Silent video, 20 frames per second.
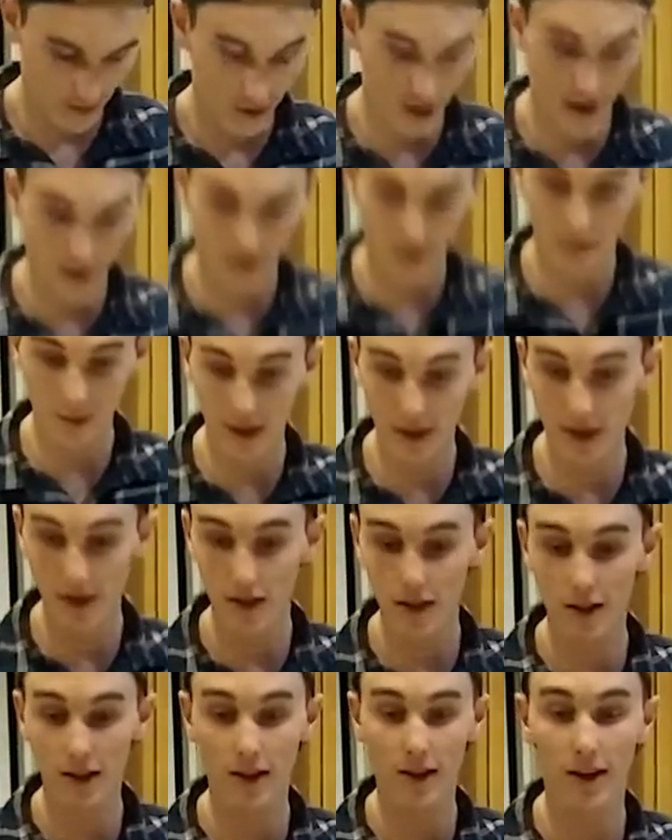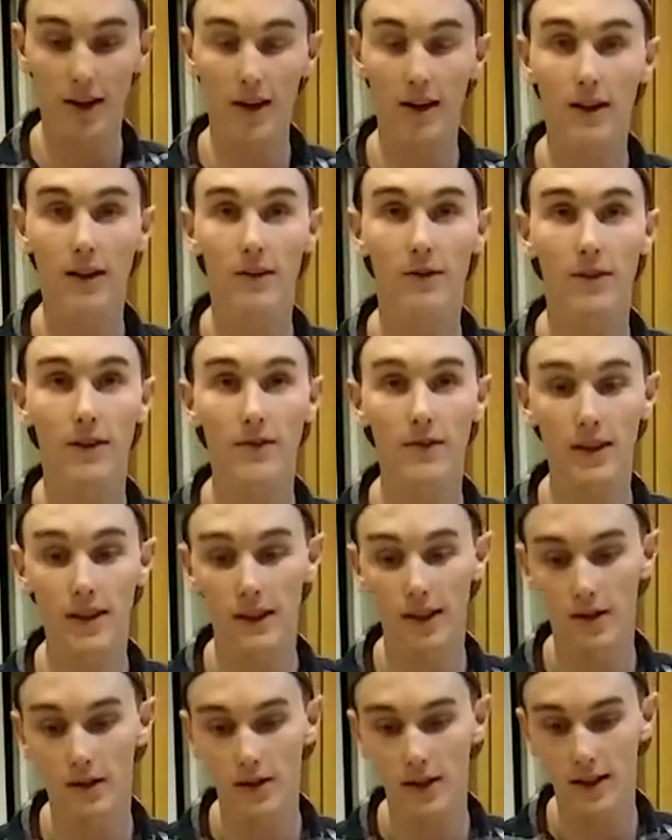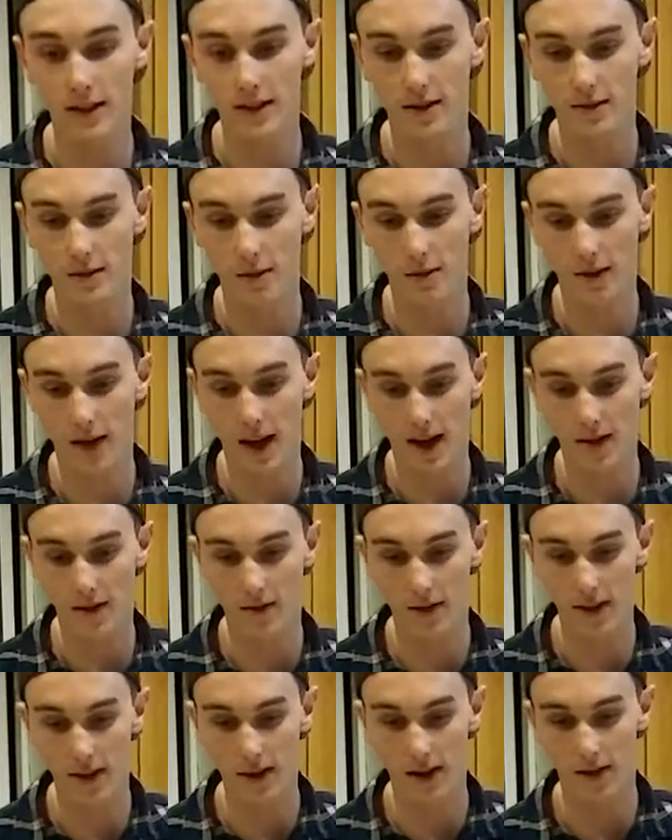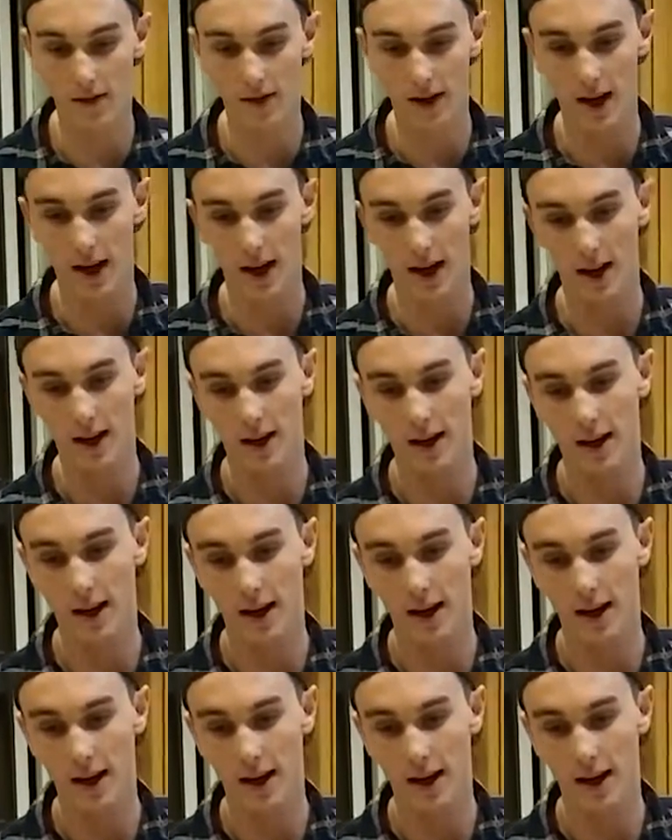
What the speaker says: All right, 350 degrees is what we have the oven at,